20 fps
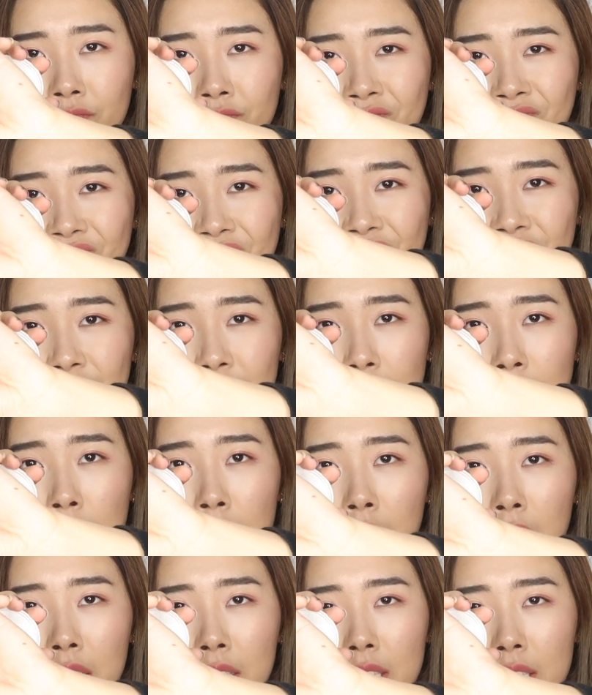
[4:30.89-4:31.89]
a
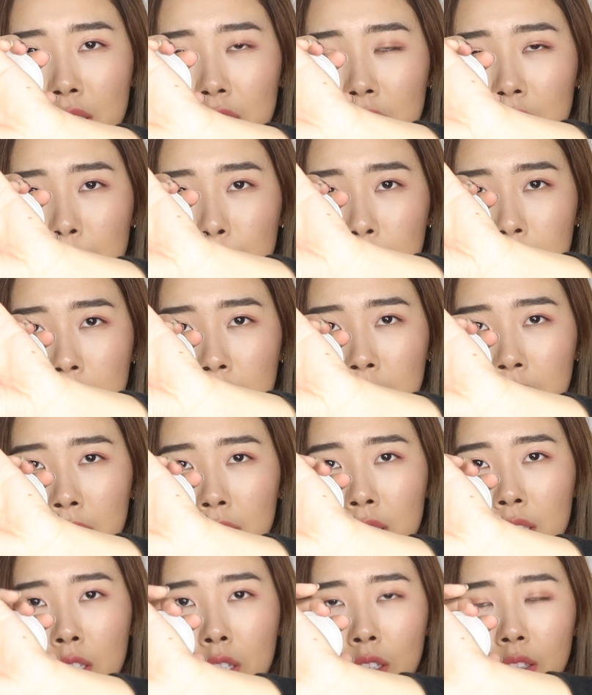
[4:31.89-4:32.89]
lot, but
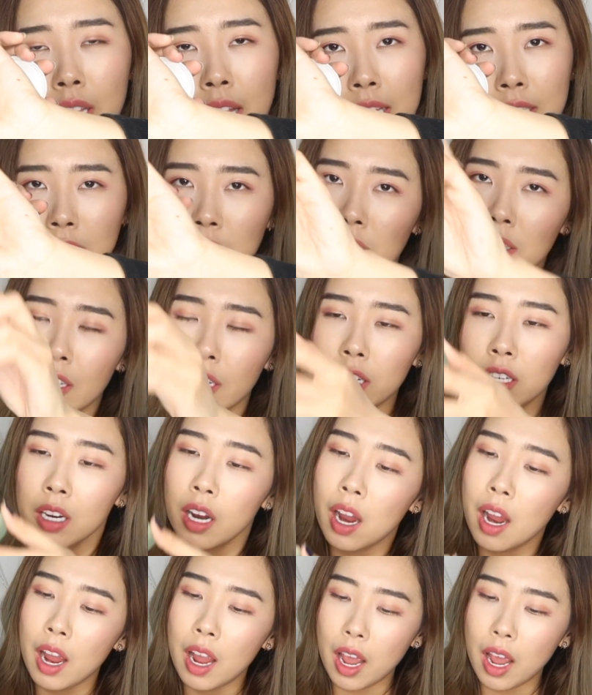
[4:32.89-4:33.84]
it's still lasting there.